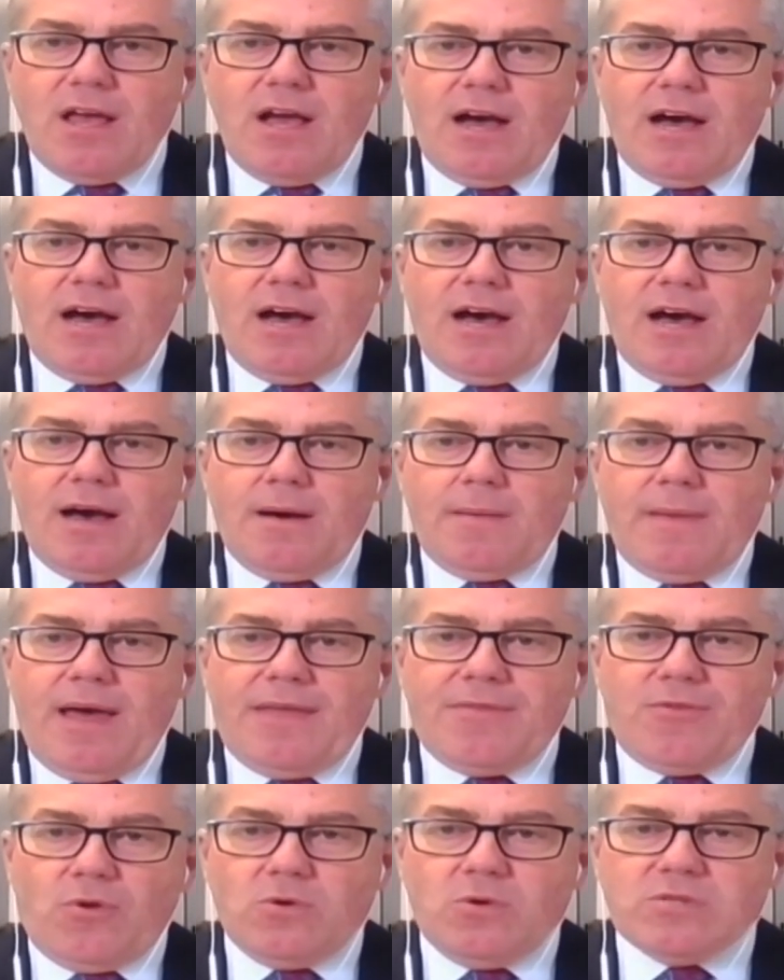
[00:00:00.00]

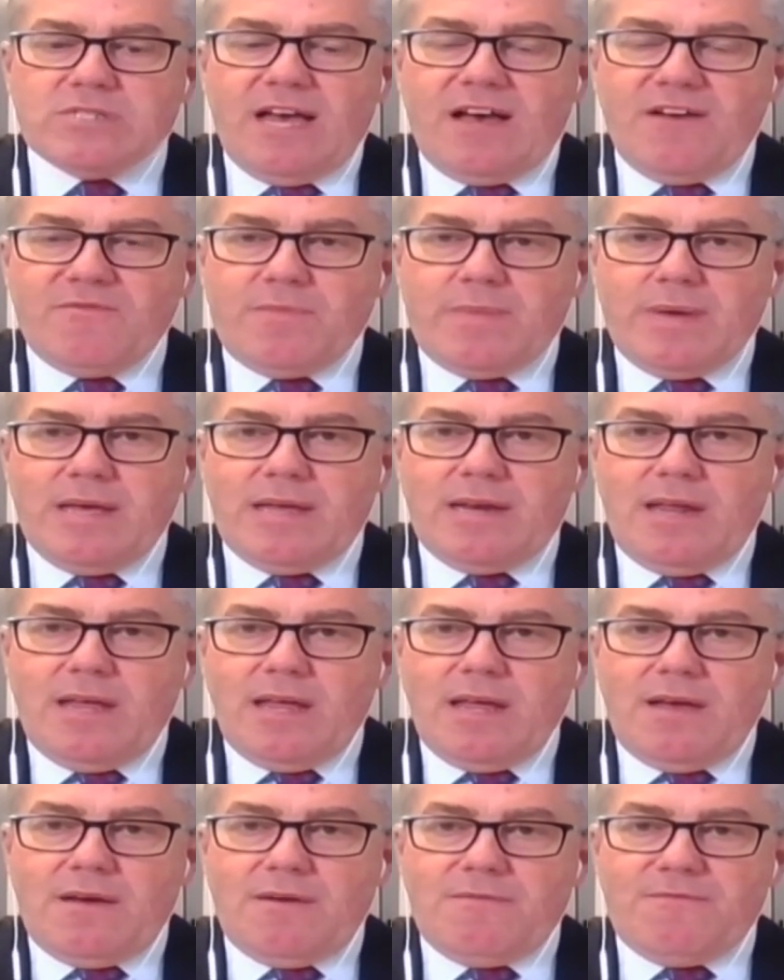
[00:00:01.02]
And those have been
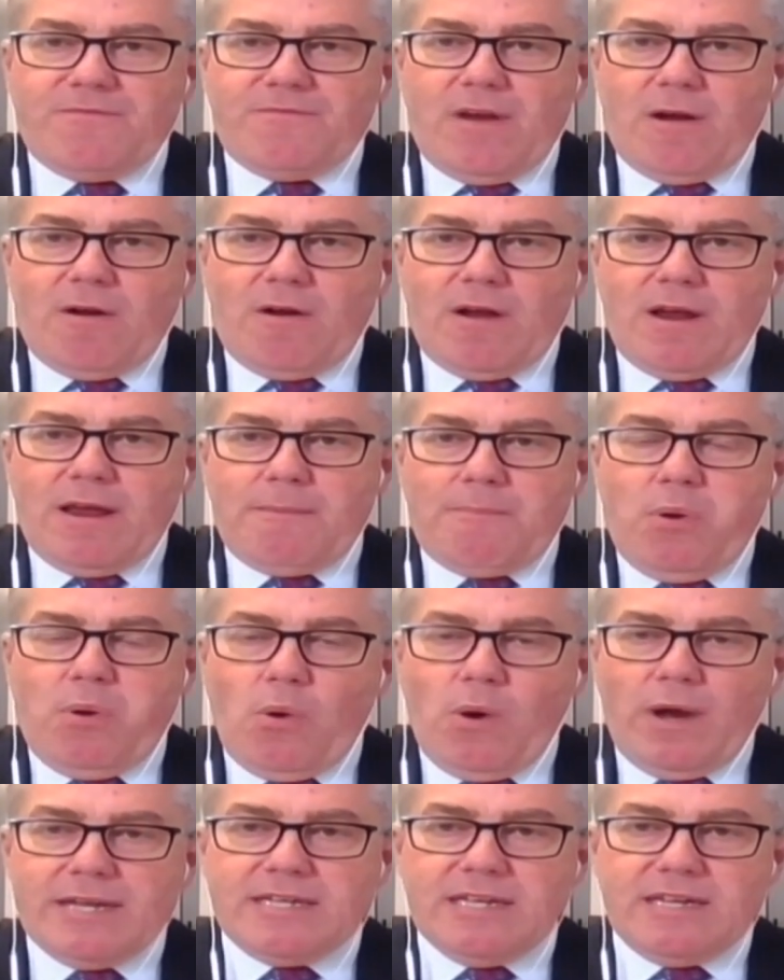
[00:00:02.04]
very
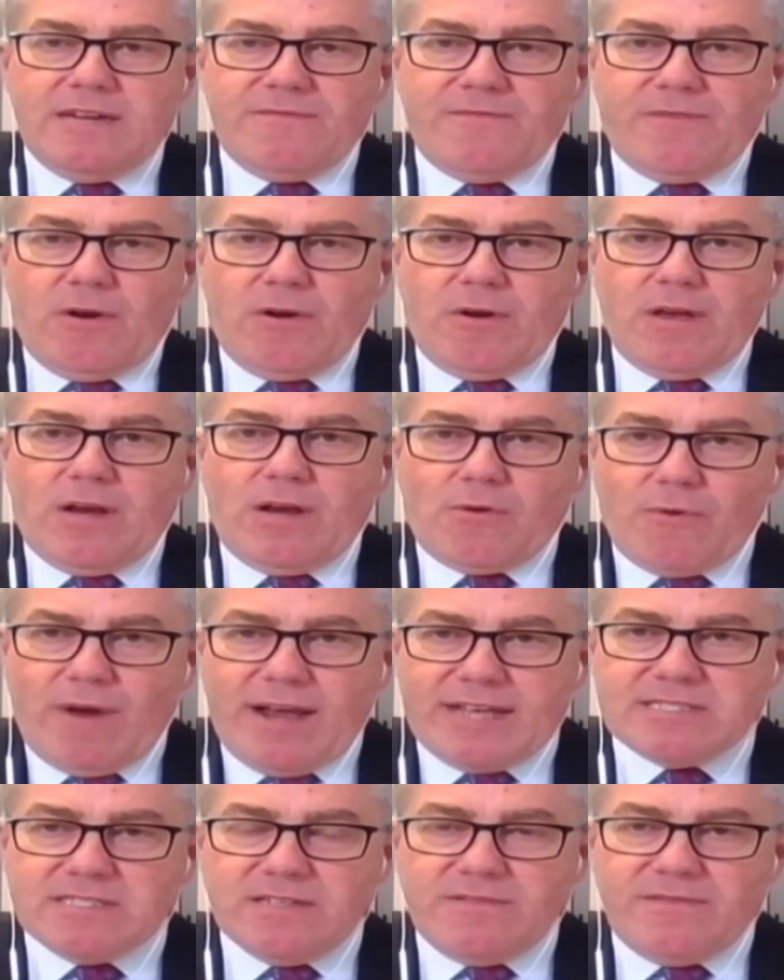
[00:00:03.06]
pointed and very
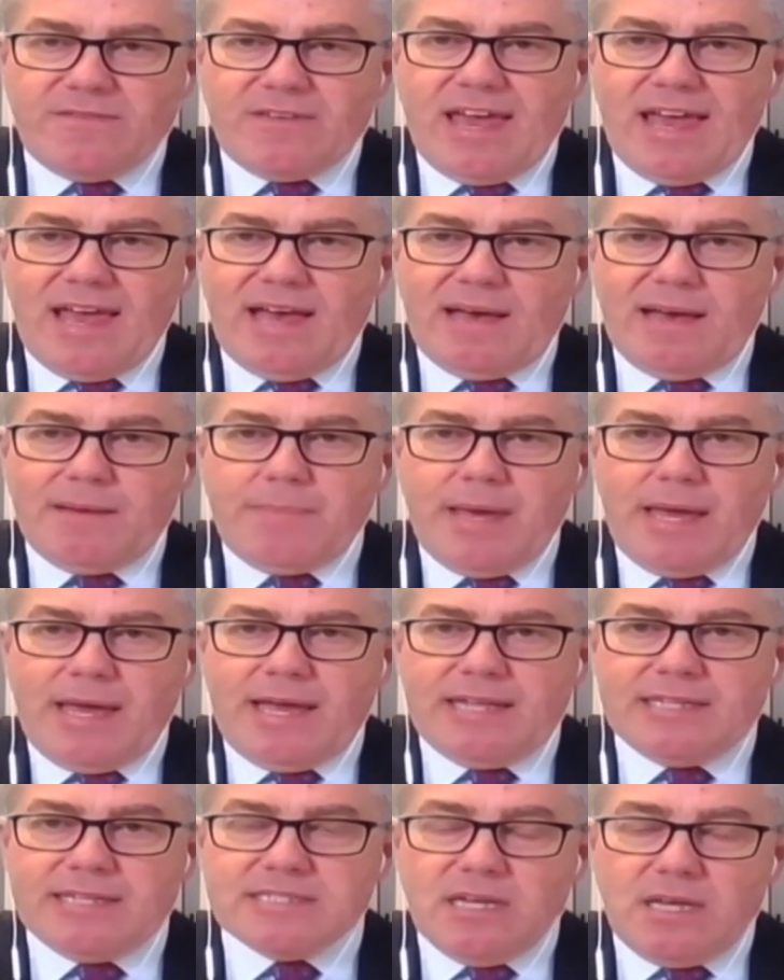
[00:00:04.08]
aggressive
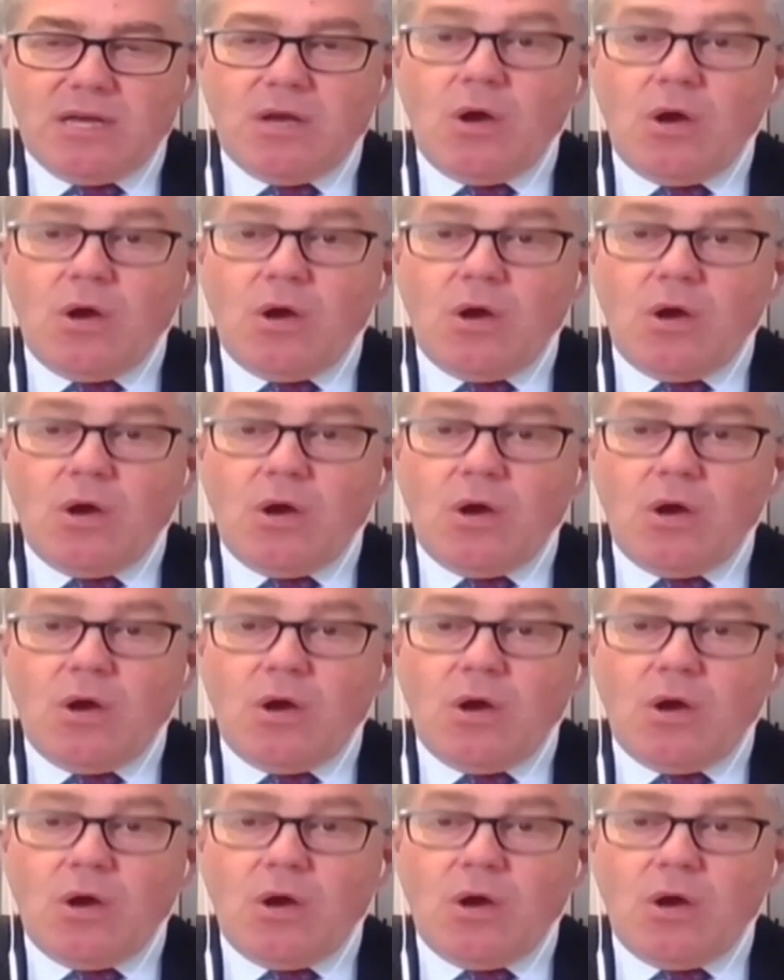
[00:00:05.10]
campaigns.